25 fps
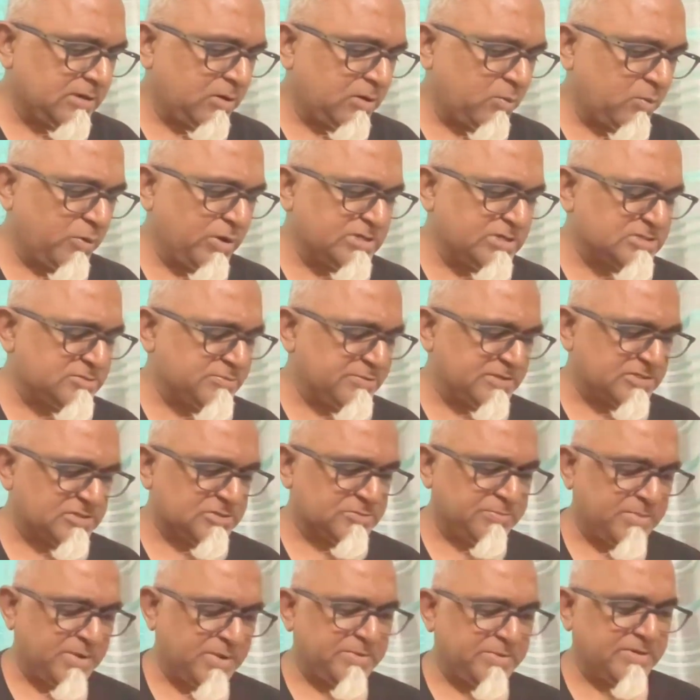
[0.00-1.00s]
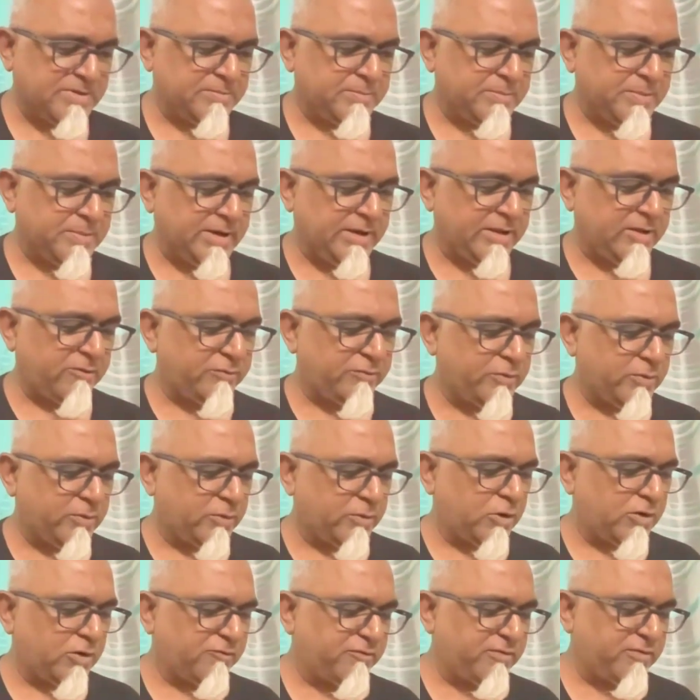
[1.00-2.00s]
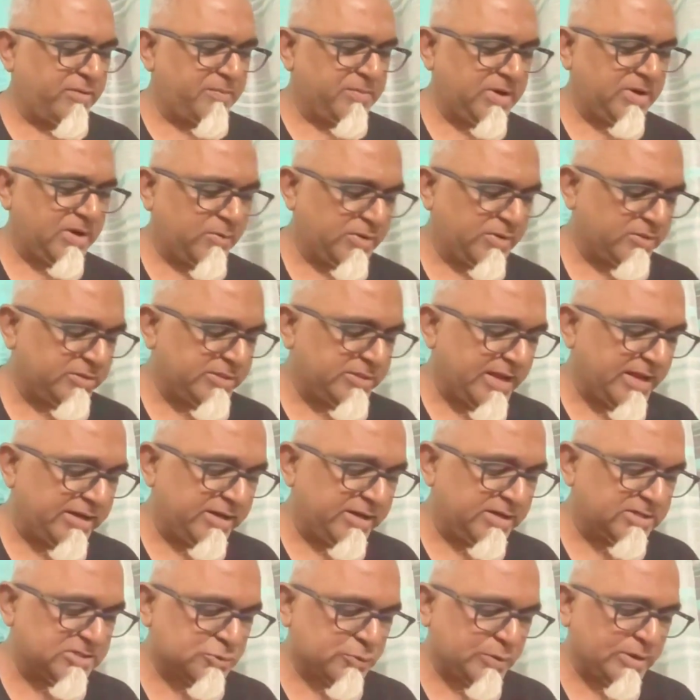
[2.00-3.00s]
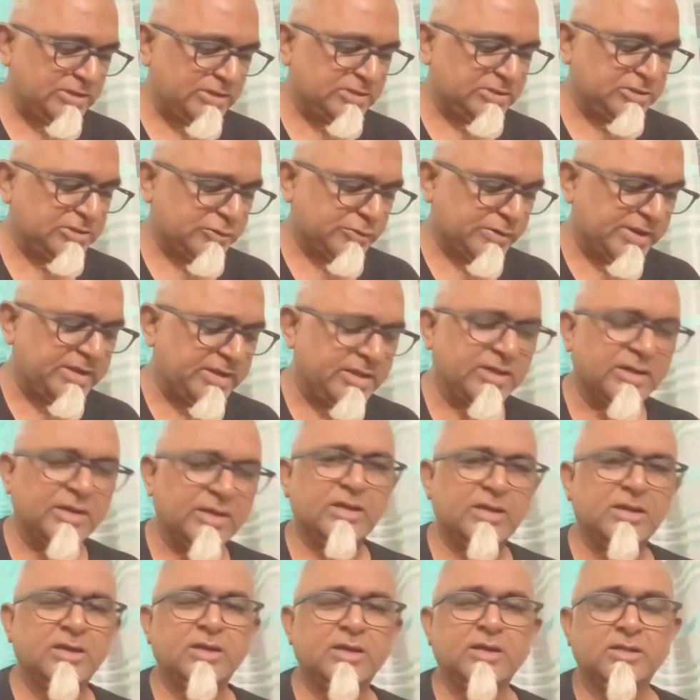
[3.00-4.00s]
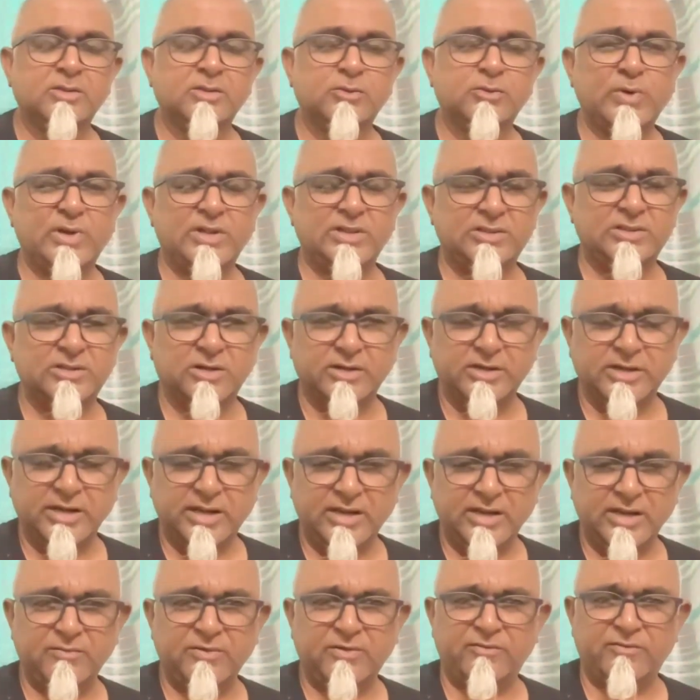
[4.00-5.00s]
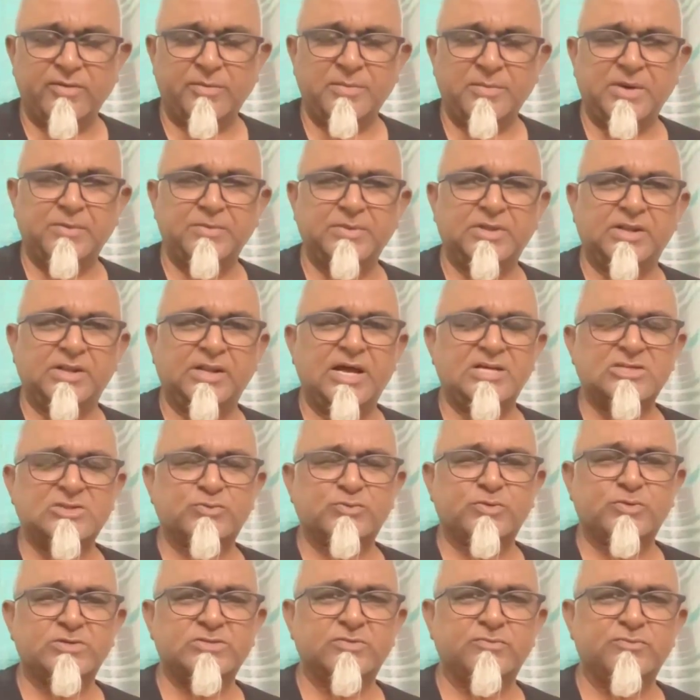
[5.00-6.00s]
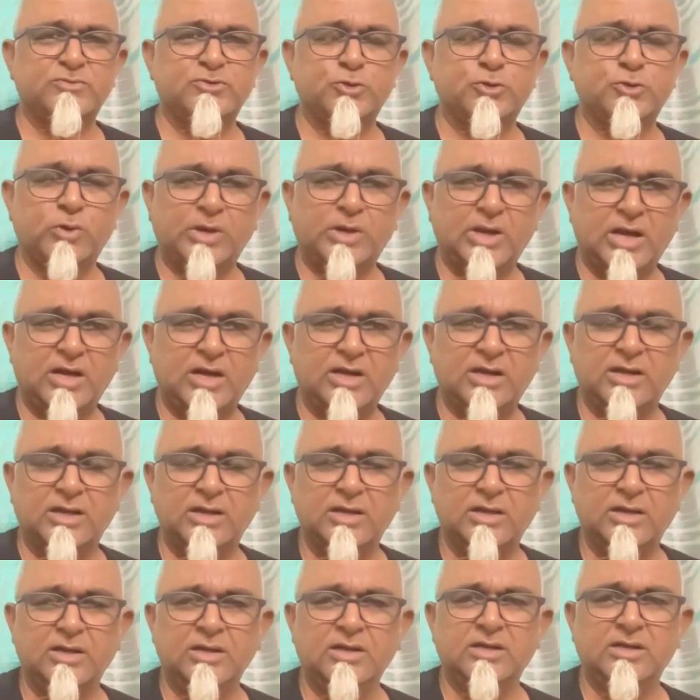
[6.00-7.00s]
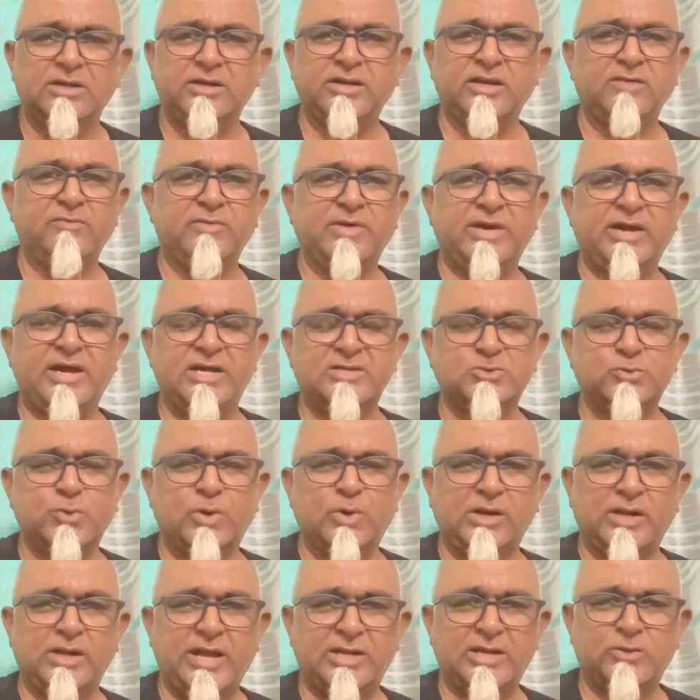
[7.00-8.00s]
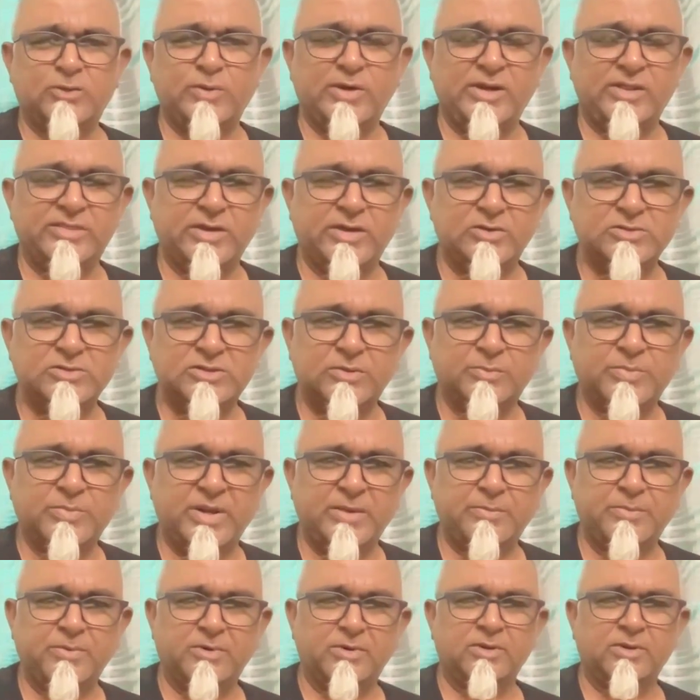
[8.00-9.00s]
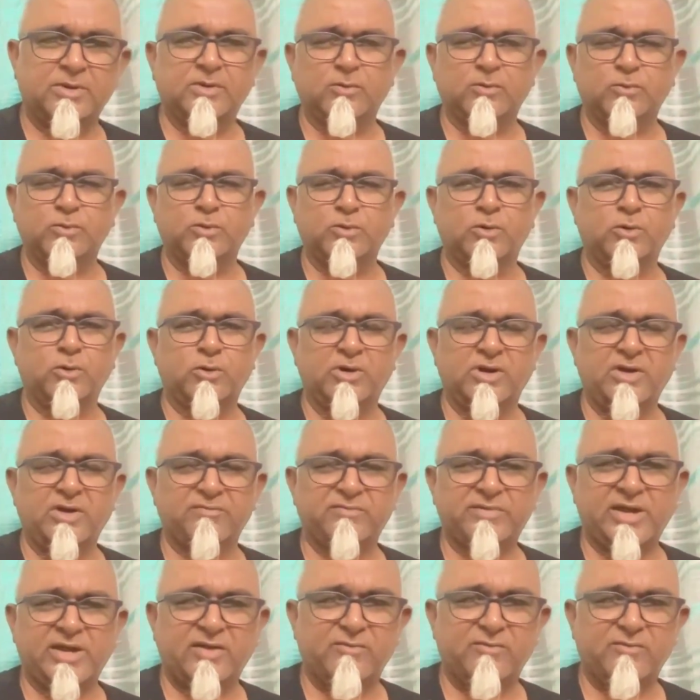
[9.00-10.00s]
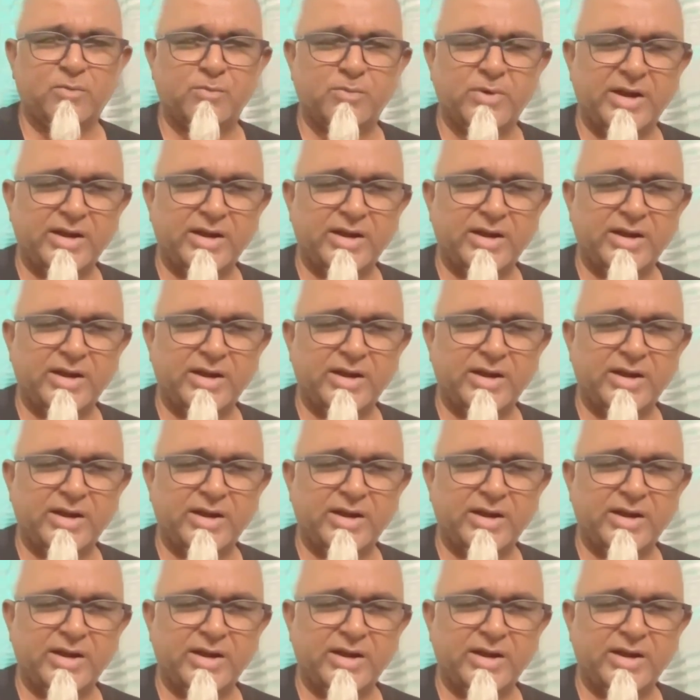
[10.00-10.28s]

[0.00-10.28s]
a verse which maybe many of you are not familiar with Daniel 12 3 12, 13. We are familiar with the last verse of Jonah. Nineveh has 1,20,000 people who don't know left hand from